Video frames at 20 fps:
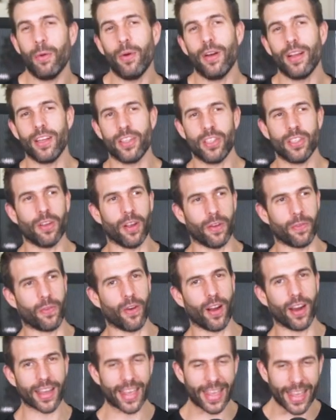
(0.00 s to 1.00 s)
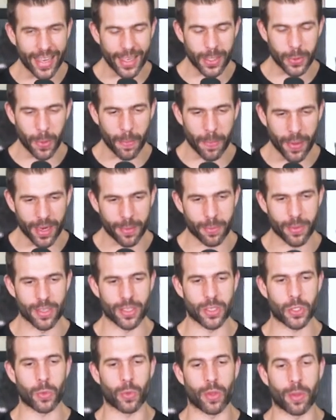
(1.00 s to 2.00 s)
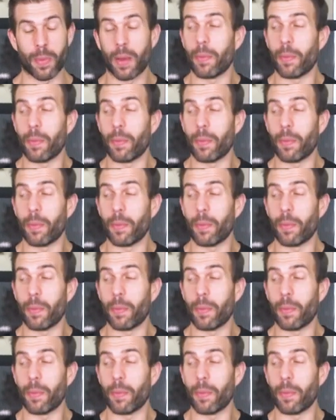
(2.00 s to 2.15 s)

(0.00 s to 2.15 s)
lazy. Well, I find I can get into a better position with